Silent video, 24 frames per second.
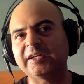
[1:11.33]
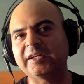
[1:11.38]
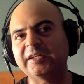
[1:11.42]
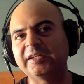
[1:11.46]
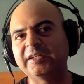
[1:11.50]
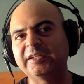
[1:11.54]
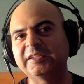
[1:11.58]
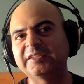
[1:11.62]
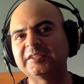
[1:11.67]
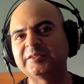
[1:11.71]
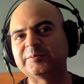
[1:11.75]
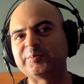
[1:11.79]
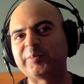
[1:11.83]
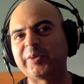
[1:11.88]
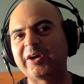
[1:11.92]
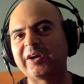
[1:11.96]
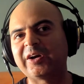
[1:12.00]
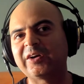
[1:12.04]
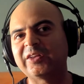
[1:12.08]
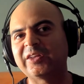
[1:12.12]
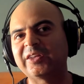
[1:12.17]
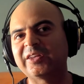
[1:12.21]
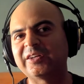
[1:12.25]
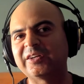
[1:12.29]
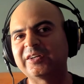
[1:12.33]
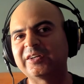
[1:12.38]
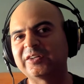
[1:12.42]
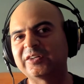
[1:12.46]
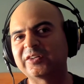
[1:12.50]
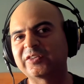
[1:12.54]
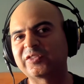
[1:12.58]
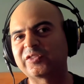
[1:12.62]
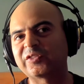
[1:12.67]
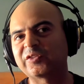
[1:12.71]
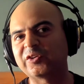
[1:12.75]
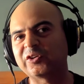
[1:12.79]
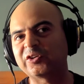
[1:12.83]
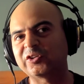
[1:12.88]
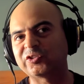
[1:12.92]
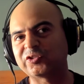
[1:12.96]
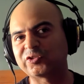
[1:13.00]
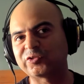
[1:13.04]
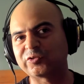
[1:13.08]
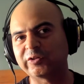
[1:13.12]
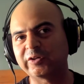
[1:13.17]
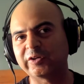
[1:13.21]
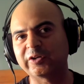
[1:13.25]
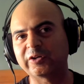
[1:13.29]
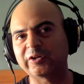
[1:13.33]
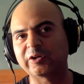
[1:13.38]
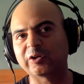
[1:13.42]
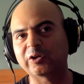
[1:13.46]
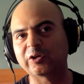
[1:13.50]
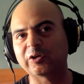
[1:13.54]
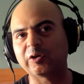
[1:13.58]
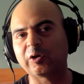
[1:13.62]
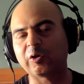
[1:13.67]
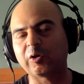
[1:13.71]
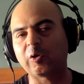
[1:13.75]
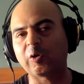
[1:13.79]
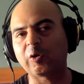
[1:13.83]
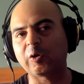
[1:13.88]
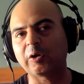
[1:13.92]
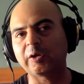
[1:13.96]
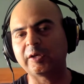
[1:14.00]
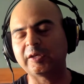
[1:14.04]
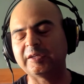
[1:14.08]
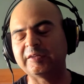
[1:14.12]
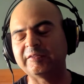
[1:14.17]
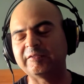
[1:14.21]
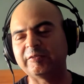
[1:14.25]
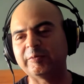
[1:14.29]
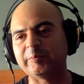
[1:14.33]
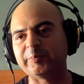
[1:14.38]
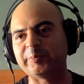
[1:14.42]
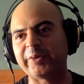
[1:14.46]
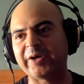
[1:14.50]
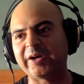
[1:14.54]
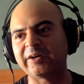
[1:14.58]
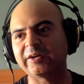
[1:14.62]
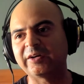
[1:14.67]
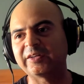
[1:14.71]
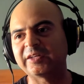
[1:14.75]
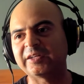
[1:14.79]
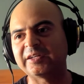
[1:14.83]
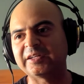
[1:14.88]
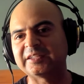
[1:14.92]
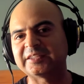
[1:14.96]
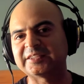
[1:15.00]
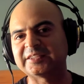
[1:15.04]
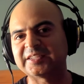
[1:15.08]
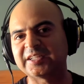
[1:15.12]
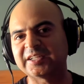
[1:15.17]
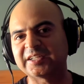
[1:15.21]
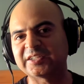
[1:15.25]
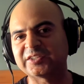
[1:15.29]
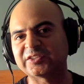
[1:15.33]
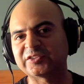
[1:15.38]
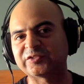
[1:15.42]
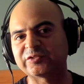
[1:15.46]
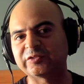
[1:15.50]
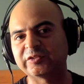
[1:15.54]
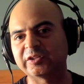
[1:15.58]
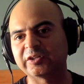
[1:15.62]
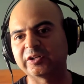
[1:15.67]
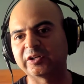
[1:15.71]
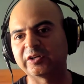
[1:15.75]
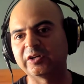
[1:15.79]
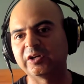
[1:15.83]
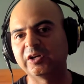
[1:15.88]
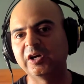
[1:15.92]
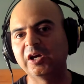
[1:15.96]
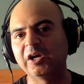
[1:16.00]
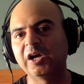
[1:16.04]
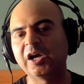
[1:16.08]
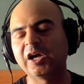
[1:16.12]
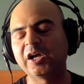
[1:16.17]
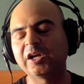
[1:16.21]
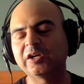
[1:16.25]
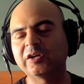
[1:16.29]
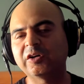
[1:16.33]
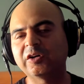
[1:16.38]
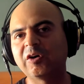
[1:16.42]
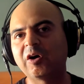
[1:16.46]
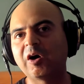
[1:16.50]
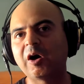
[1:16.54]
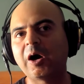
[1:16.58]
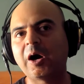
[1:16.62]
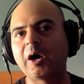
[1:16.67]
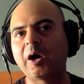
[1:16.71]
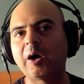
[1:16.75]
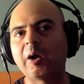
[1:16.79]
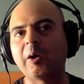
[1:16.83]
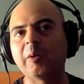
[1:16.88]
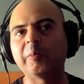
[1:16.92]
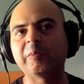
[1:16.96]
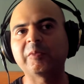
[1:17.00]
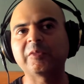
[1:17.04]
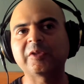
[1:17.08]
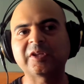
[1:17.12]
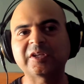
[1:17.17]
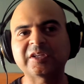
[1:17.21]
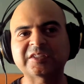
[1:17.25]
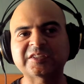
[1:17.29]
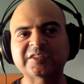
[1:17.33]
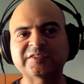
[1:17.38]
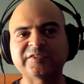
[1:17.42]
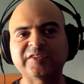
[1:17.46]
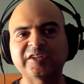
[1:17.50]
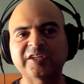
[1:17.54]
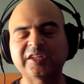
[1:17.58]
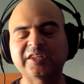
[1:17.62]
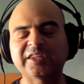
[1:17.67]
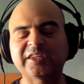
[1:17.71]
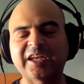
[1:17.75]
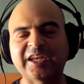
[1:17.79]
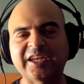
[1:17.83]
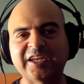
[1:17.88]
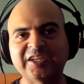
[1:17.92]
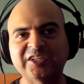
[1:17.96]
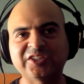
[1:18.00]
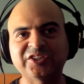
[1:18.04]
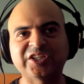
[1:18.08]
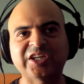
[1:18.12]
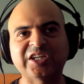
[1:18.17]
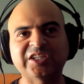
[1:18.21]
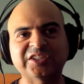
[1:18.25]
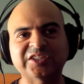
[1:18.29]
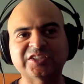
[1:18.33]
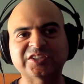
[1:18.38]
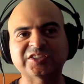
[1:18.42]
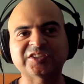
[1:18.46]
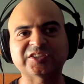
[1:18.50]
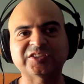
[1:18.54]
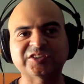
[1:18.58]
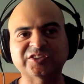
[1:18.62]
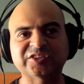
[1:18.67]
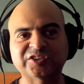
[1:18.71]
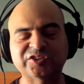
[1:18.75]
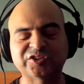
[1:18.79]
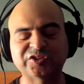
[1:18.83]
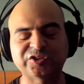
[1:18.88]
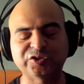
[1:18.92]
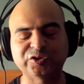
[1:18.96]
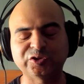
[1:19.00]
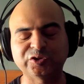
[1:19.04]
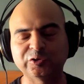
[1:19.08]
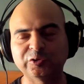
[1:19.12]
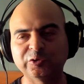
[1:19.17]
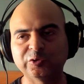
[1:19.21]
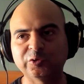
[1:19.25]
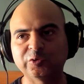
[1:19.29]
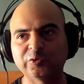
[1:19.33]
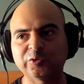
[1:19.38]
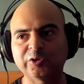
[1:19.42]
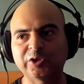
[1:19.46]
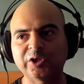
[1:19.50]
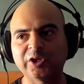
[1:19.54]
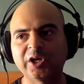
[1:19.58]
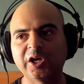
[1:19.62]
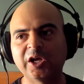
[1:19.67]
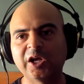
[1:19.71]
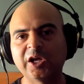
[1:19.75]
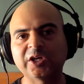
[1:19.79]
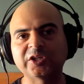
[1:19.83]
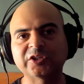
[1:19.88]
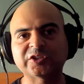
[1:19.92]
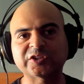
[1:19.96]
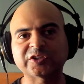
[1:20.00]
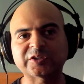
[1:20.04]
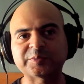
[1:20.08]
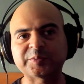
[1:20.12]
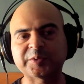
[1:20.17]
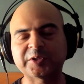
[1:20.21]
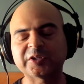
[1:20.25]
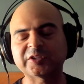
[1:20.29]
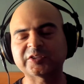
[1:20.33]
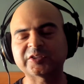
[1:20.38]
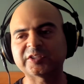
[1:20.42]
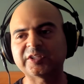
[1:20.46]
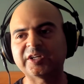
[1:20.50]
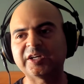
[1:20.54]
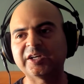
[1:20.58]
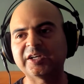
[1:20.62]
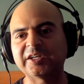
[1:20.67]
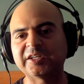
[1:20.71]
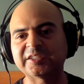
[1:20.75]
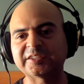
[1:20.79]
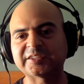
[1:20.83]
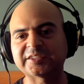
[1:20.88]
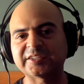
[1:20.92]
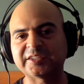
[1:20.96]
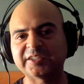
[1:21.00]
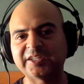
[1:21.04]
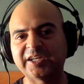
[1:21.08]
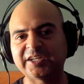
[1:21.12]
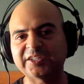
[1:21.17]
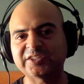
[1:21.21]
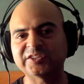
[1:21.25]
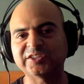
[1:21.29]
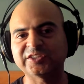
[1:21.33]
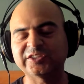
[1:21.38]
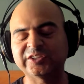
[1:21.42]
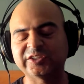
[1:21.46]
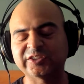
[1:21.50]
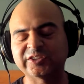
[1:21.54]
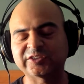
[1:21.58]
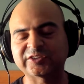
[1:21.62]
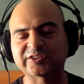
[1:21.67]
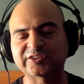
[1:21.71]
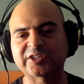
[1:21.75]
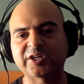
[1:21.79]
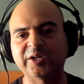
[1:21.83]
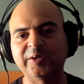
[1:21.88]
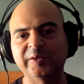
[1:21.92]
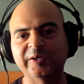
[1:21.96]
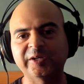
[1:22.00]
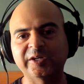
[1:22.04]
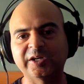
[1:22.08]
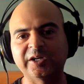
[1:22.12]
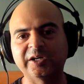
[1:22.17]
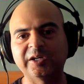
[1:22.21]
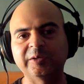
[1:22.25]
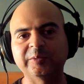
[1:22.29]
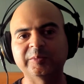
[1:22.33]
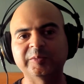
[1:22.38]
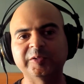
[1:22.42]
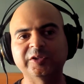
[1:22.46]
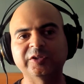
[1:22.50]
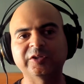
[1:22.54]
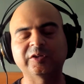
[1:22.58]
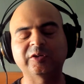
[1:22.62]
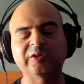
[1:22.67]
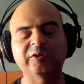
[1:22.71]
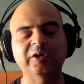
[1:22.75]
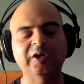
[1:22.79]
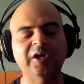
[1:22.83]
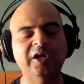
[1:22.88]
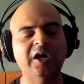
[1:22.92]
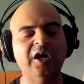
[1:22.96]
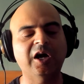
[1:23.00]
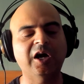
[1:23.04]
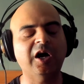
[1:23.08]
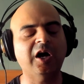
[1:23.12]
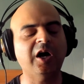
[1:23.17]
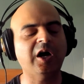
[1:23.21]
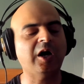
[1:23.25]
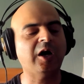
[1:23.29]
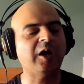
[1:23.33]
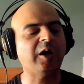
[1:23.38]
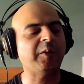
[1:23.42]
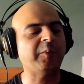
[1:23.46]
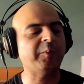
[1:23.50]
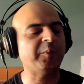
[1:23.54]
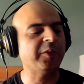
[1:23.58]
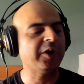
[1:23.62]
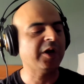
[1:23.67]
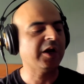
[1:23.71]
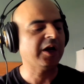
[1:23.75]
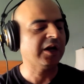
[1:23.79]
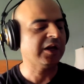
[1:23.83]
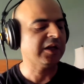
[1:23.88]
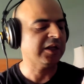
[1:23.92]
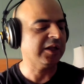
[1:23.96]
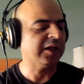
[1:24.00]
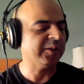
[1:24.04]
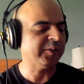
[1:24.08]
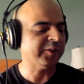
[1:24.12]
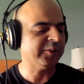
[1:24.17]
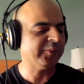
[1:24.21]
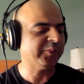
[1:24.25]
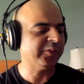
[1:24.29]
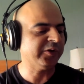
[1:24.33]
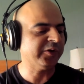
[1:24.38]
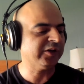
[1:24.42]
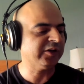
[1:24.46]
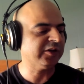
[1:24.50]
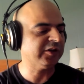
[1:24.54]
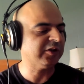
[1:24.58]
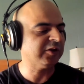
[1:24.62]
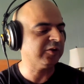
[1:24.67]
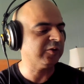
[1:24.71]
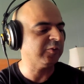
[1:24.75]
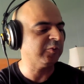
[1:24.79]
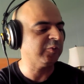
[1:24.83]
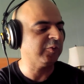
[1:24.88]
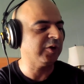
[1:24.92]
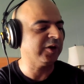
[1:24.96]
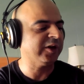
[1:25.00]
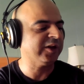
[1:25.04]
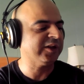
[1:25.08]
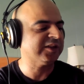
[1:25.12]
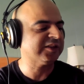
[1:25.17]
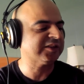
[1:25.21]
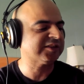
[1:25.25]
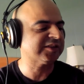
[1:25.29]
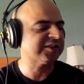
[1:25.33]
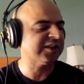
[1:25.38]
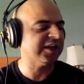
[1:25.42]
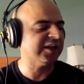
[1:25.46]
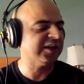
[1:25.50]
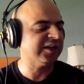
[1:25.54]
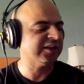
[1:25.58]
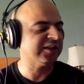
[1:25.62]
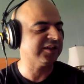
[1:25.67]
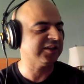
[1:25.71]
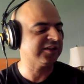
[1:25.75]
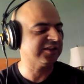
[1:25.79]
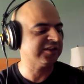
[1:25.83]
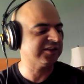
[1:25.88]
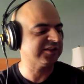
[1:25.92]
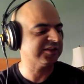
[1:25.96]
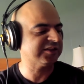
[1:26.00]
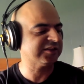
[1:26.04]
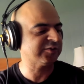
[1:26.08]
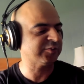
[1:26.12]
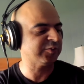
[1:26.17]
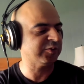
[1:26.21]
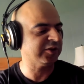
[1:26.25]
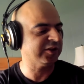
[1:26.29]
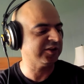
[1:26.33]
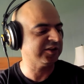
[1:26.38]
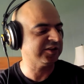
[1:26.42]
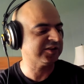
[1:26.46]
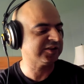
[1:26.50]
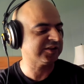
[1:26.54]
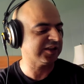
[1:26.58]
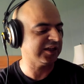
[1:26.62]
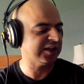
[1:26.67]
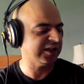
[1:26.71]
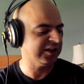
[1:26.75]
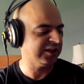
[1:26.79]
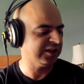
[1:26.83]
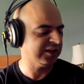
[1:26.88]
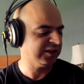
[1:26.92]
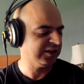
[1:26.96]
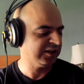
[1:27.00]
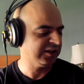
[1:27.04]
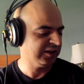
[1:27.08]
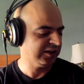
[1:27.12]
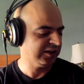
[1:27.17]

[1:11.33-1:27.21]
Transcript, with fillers: he's better than a third stringer or even better than a second stringer. You know, um, it's funny that he changes his tune just because his election year is coming up, you know. Um, let me bring it up what he said. This is what he said